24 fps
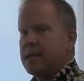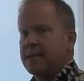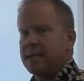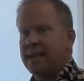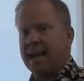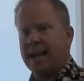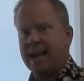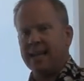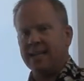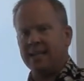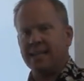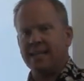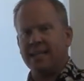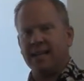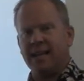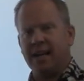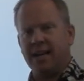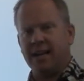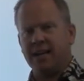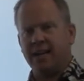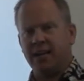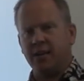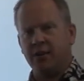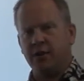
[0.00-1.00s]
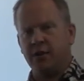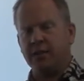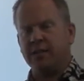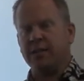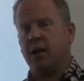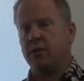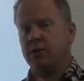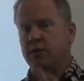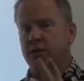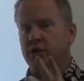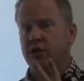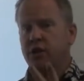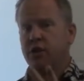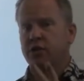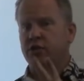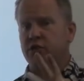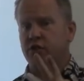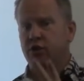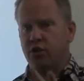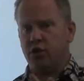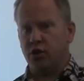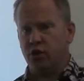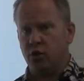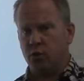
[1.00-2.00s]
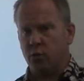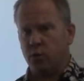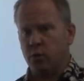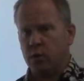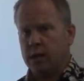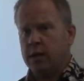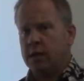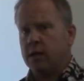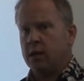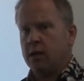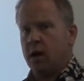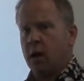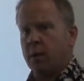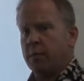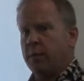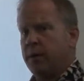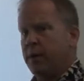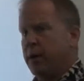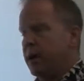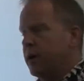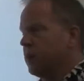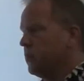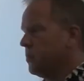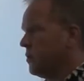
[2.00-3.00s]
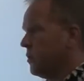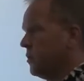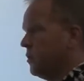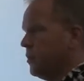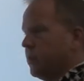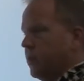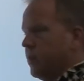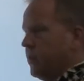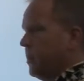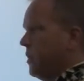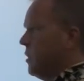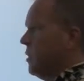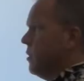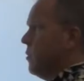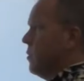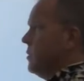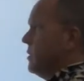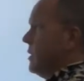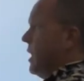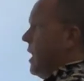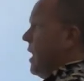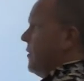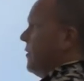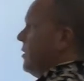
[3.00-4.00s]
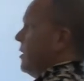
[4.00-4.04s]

that add to 90 degrees. Now it's just two. Complementary angles are just like the other ones. They have